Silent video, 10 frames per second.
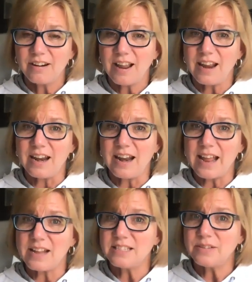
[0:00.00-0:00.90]
and it
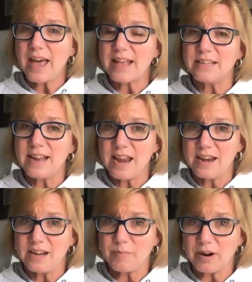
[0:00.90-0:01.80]
has an
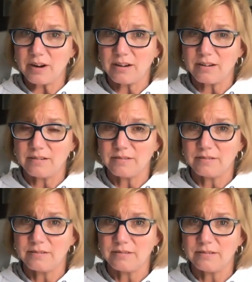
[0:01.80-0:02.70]
ending mark,
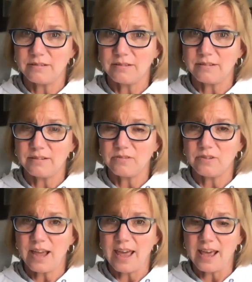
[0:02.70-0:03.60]

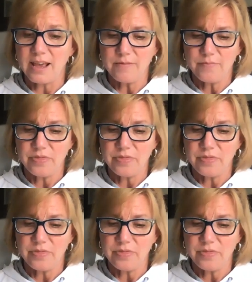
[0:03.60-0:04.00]
okay?